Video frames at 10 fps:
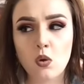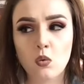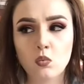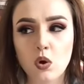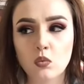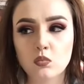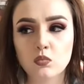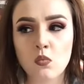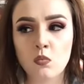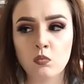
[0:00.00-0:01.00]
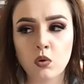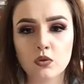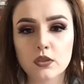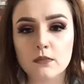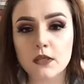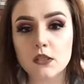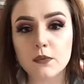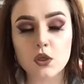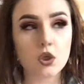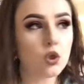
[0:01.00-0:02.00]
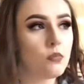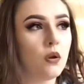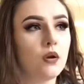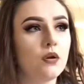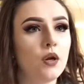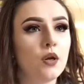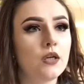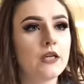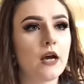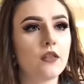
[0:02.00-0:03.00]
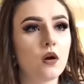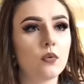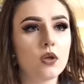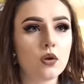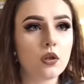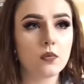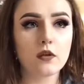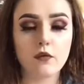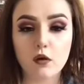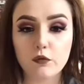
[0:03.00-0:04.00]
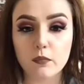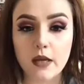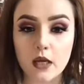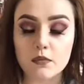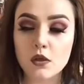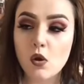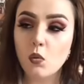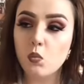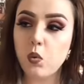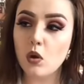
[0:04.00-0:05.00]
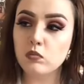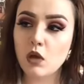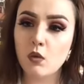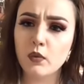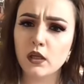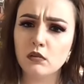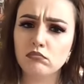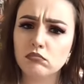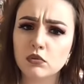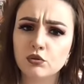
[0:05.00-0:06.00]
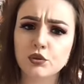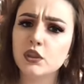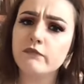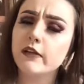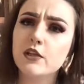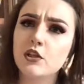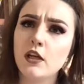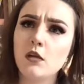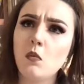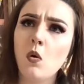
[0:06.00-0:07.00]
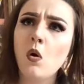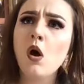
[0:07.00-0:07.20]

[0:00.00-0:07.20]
What does it mean to be human now that we know that we evolved from apes? What can we trust in religion anymore?